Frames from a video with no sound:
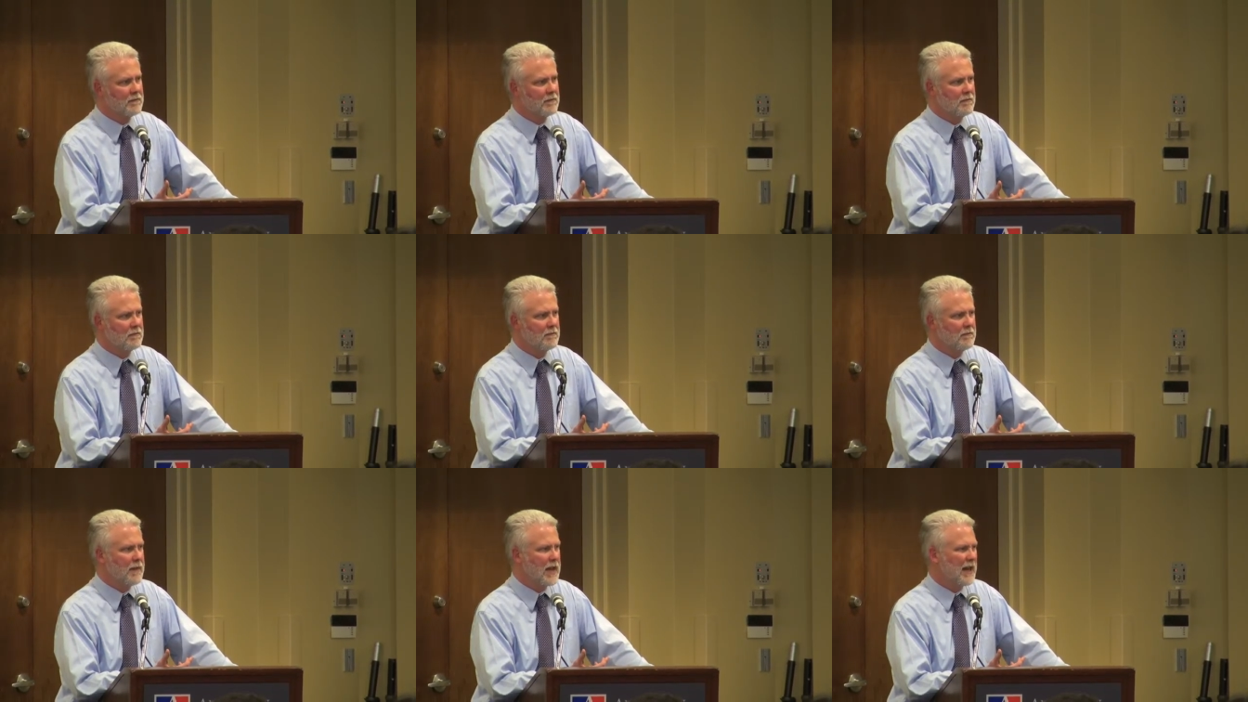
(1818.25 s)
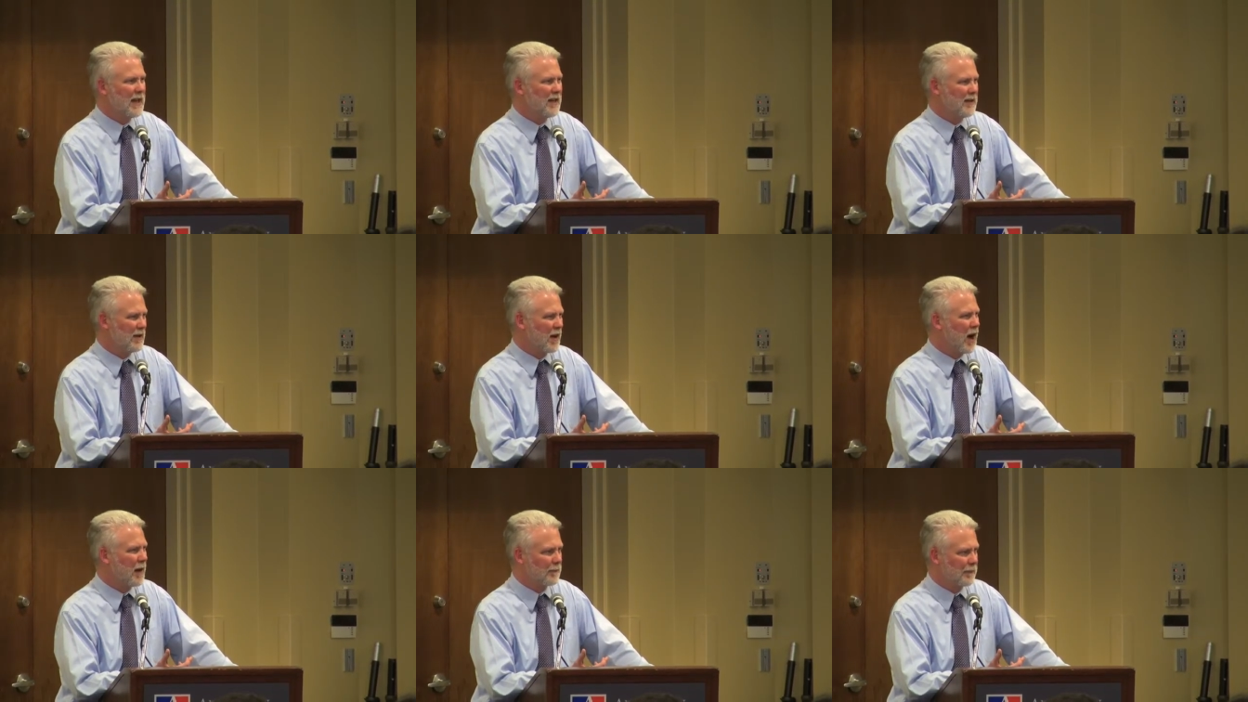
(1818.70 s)
may
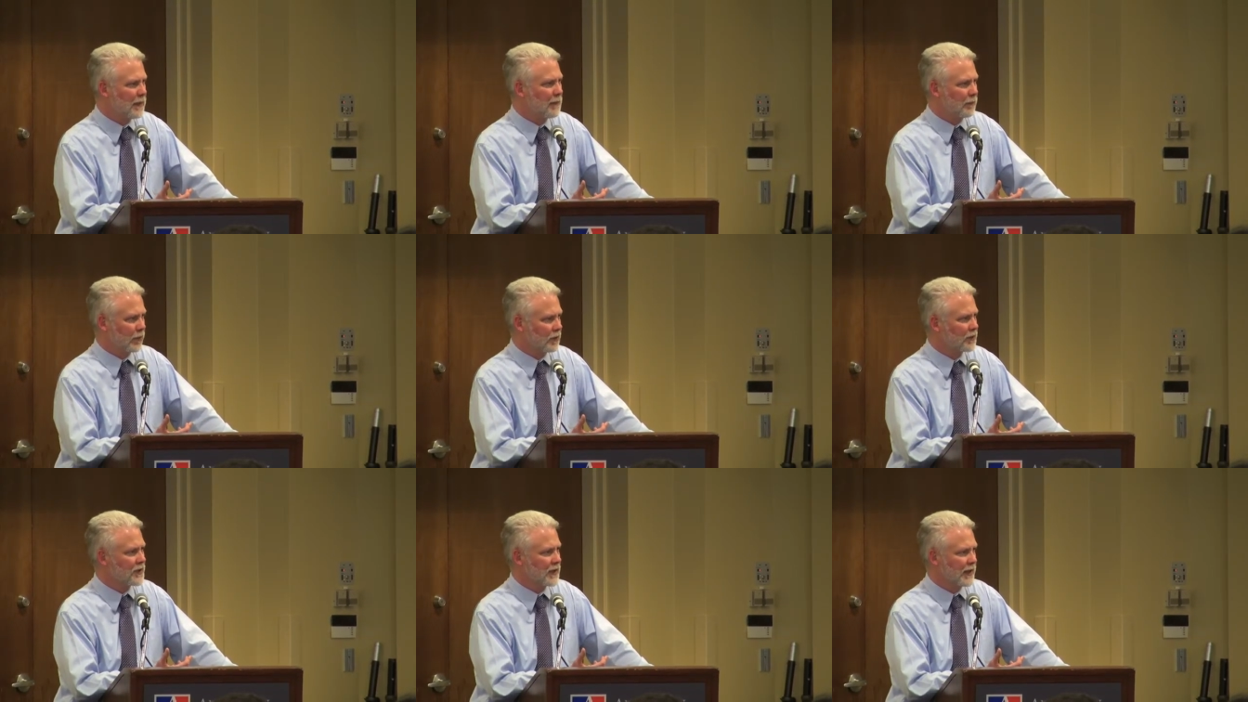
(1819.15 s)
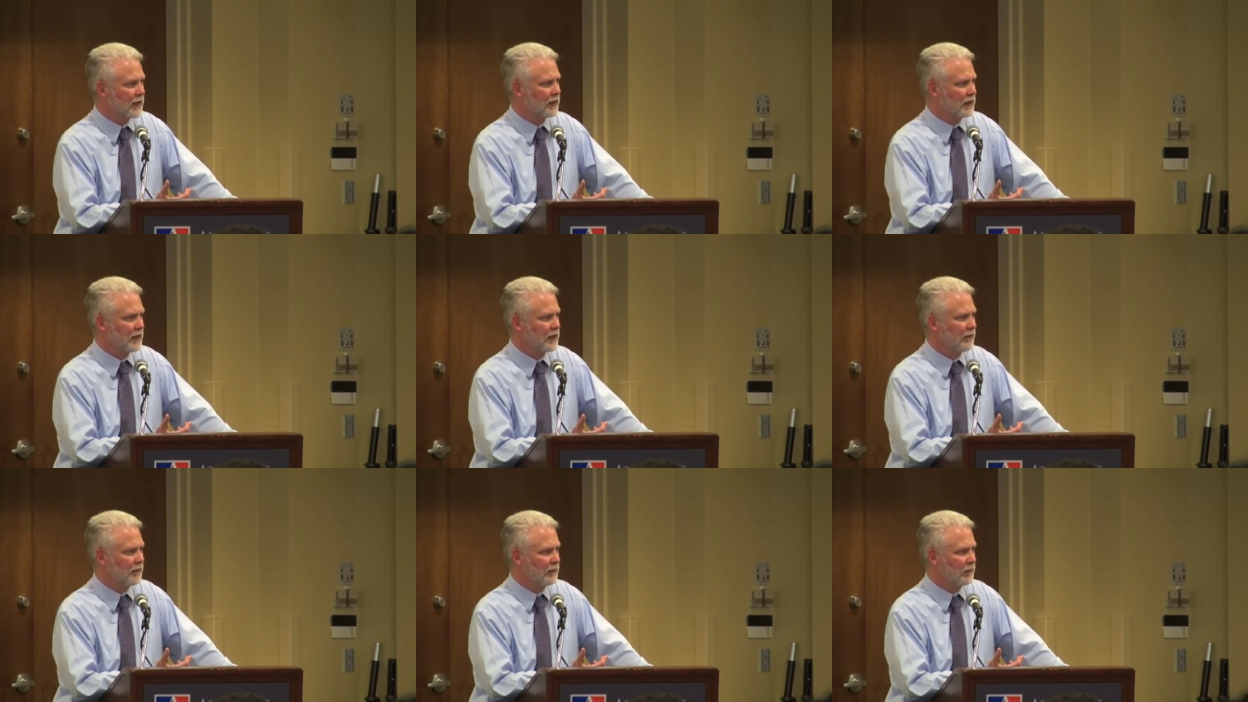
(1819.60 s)
not be
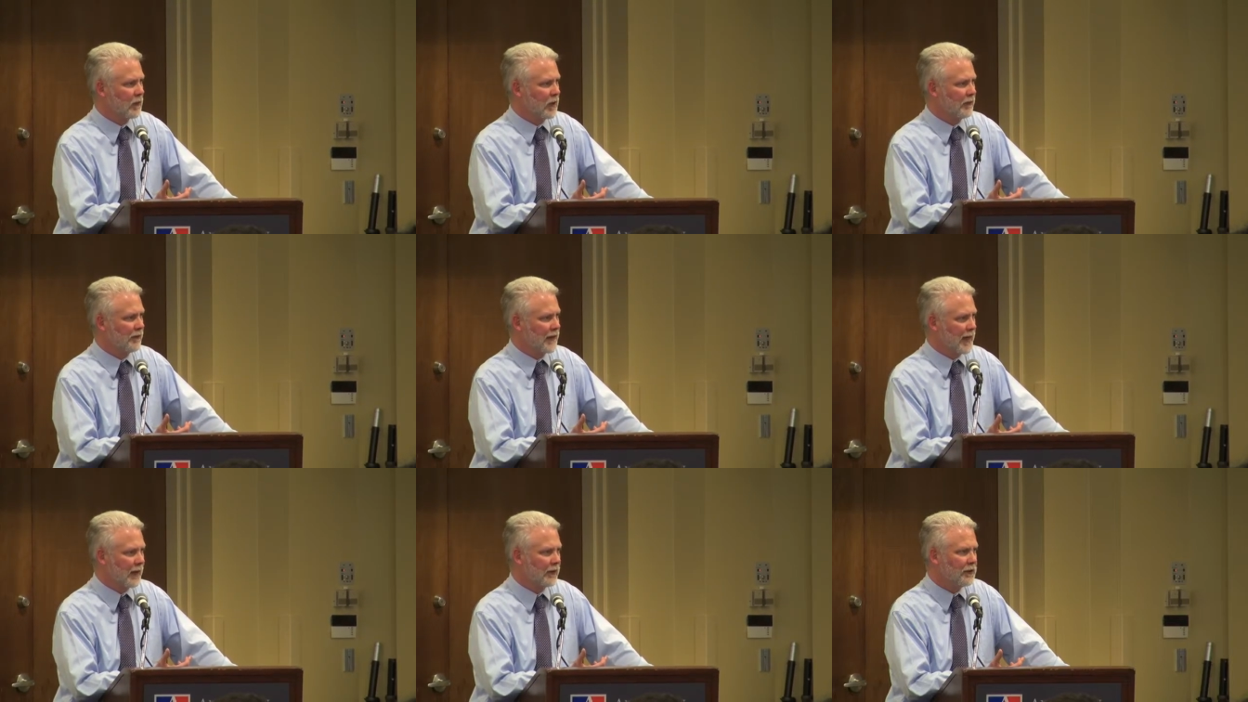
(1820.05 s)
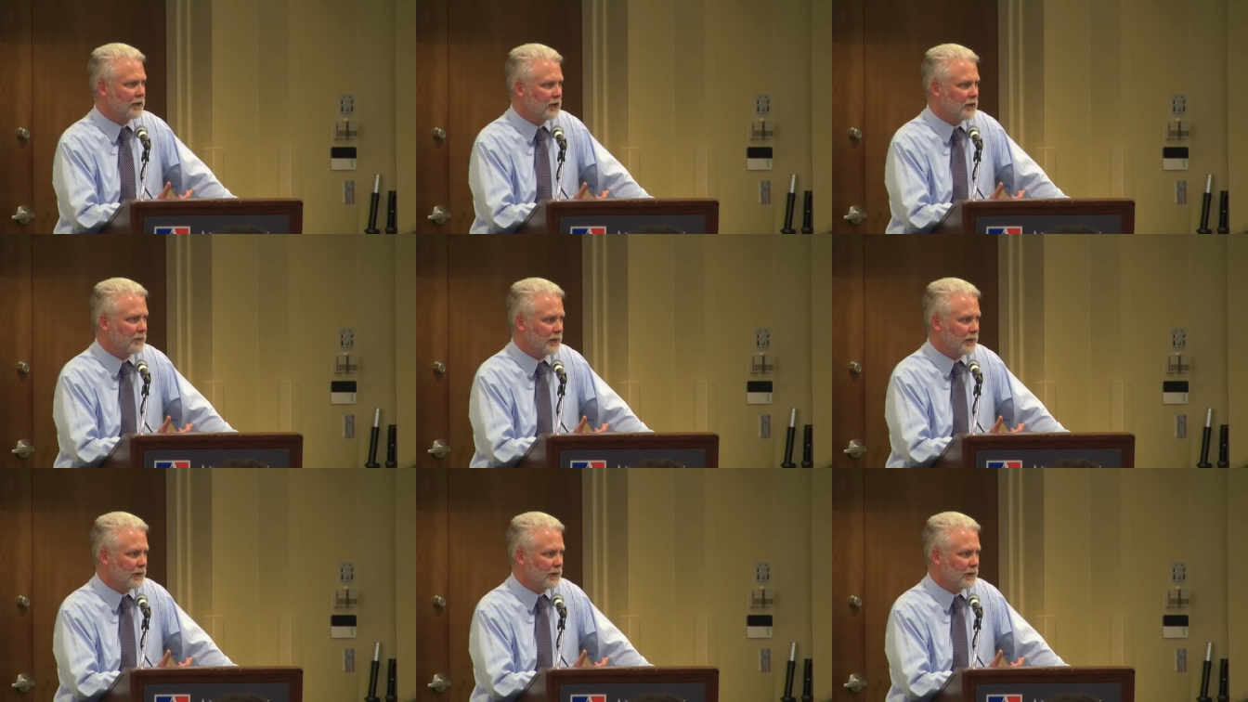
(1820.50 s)
particularly well valued,